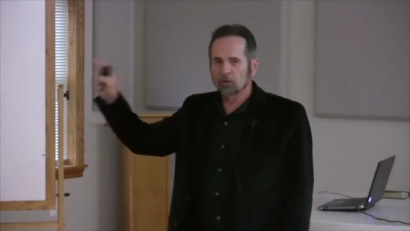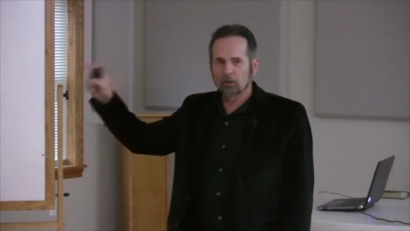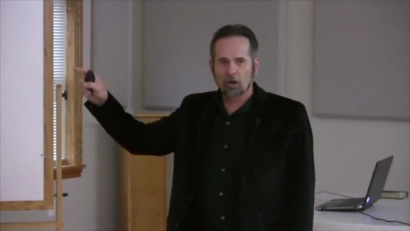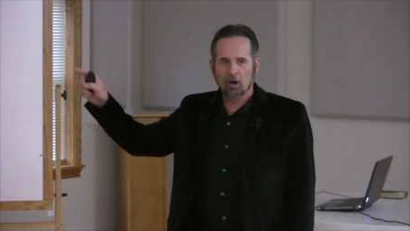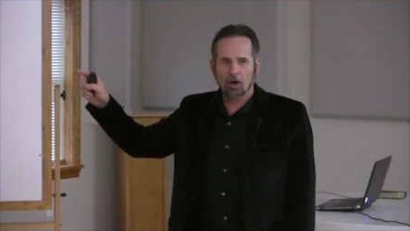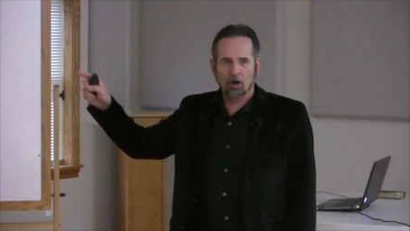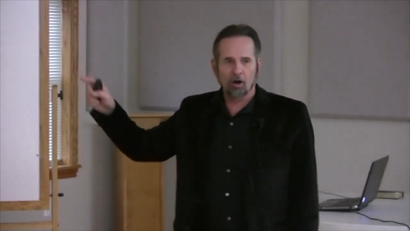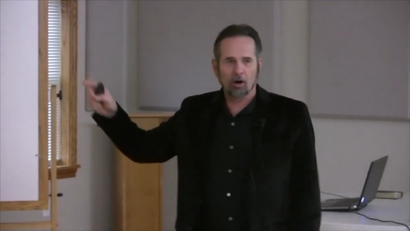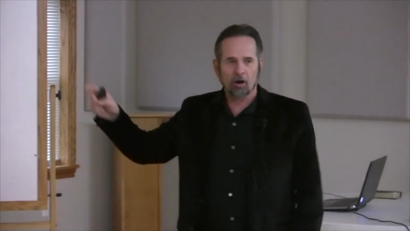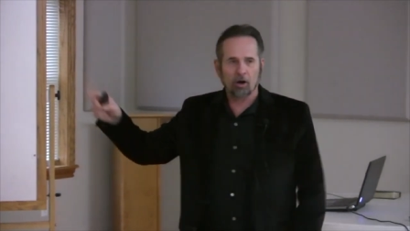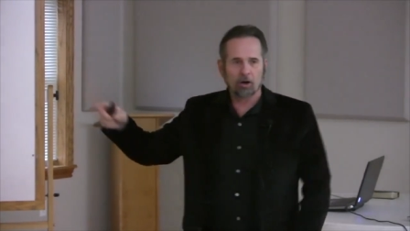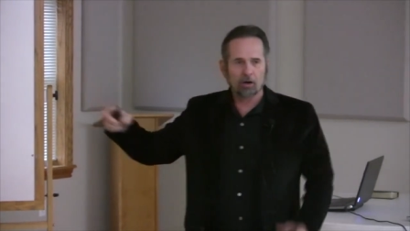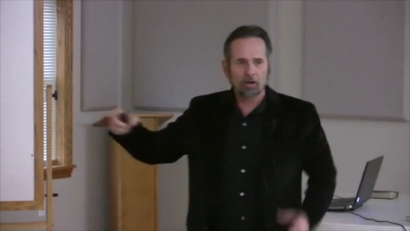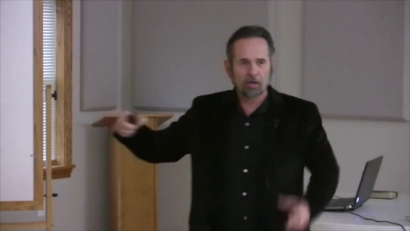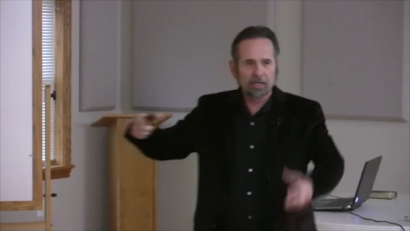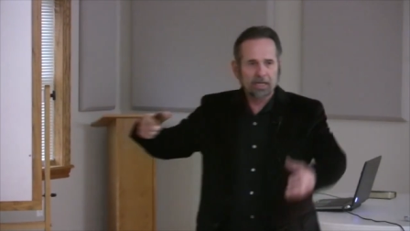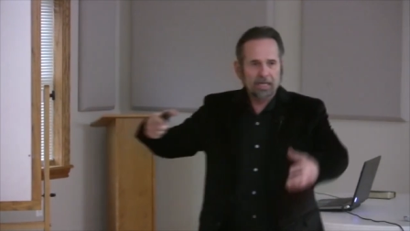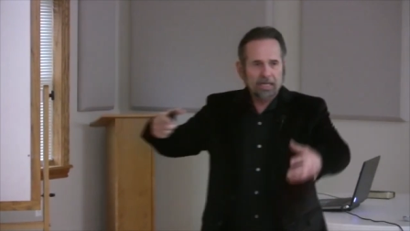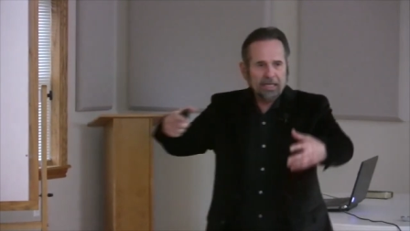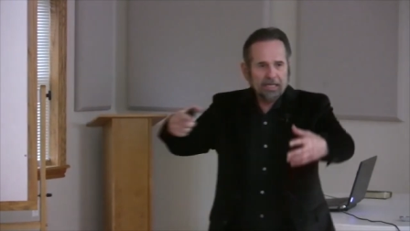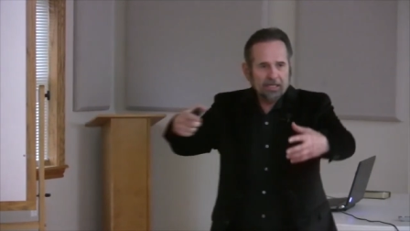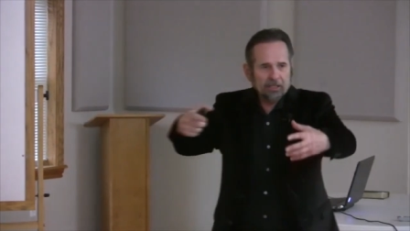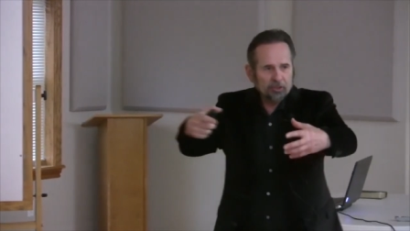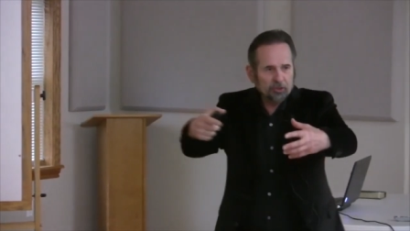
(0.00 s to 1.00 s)

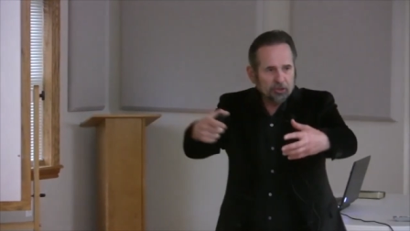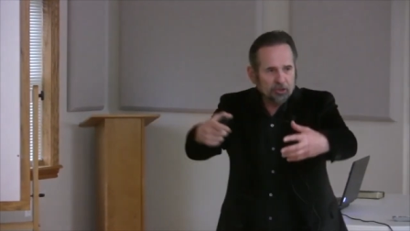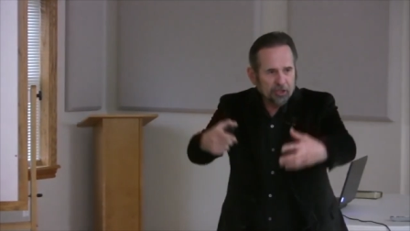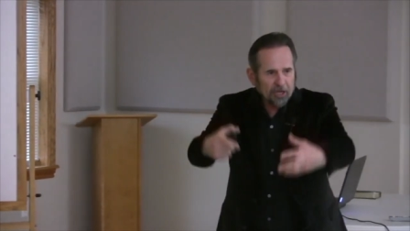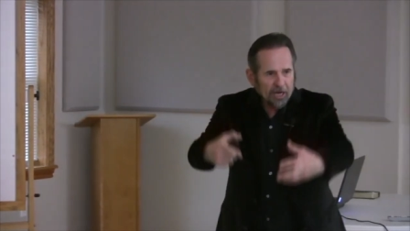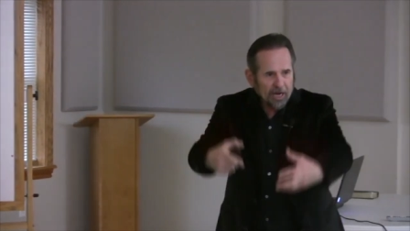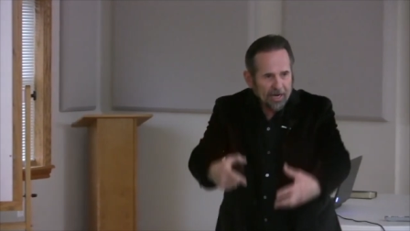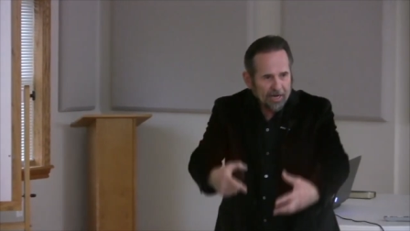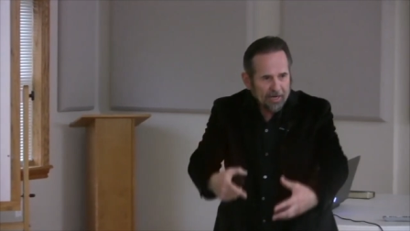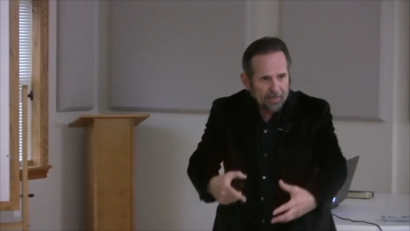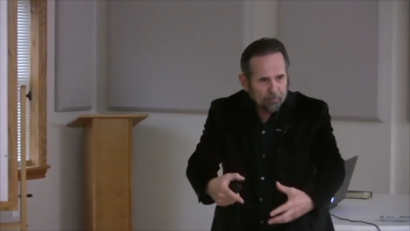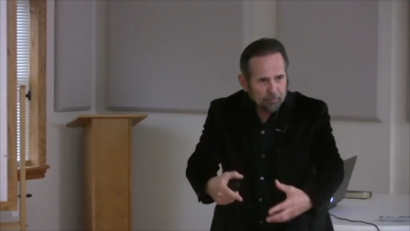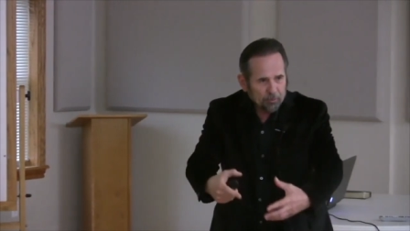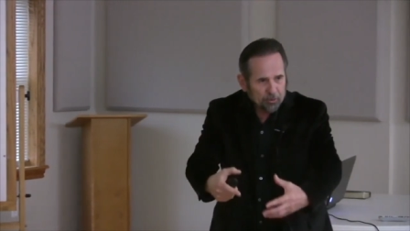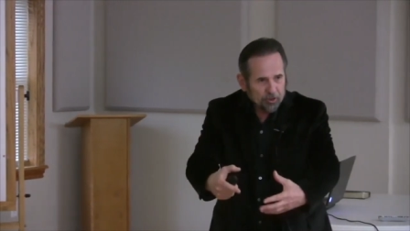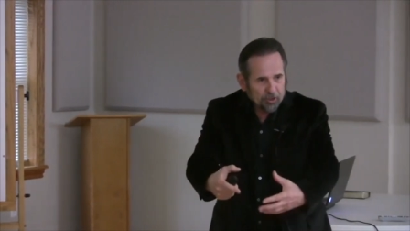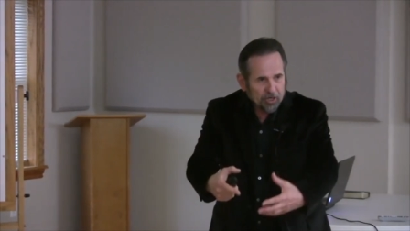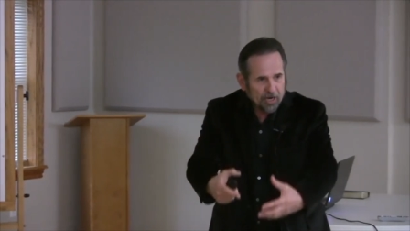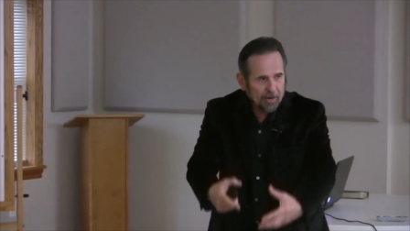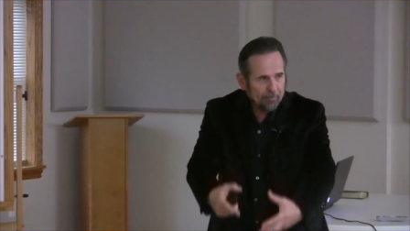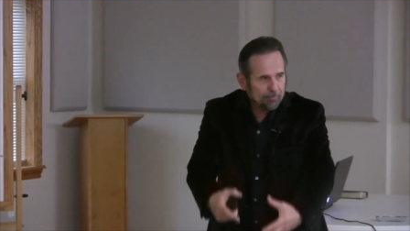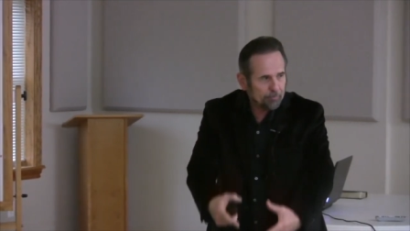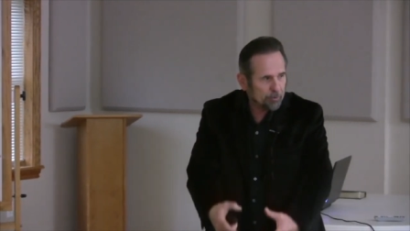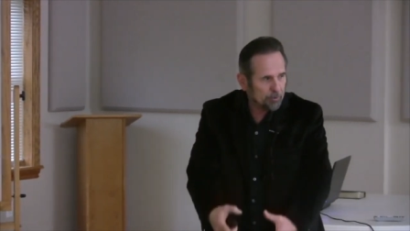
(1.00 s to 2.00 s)
law in James
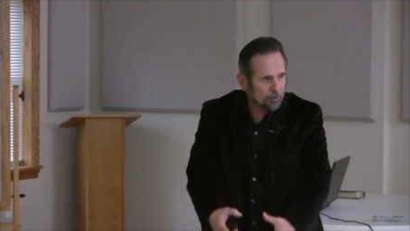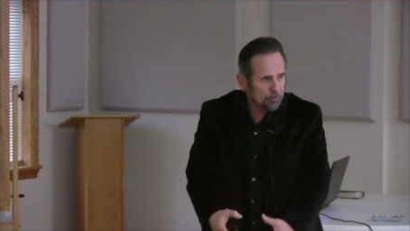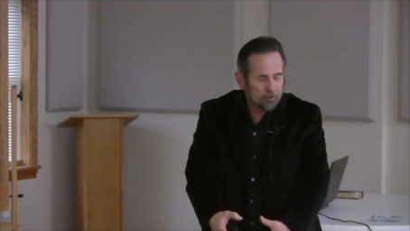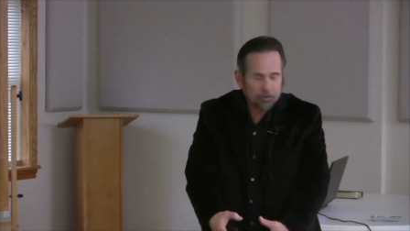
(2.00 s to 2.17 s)
chapter